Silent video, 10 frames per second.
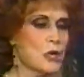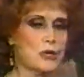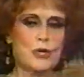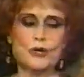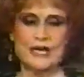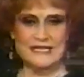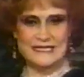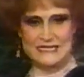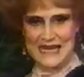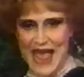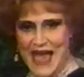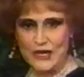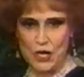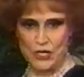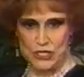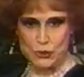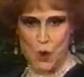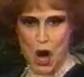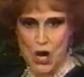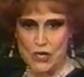You can stand on His
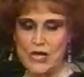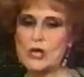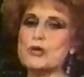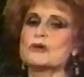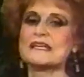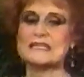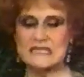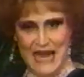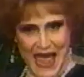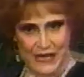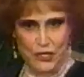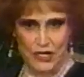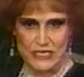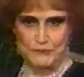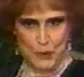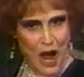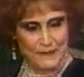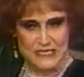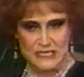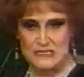Word. You can stand on His
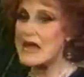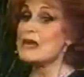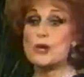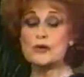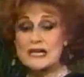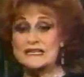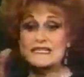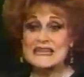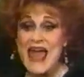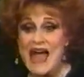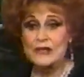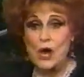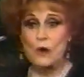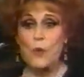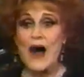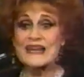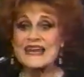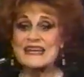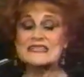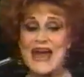promises. You can stand on what
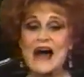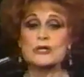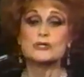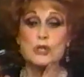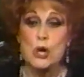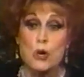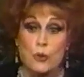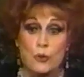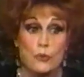He tells you.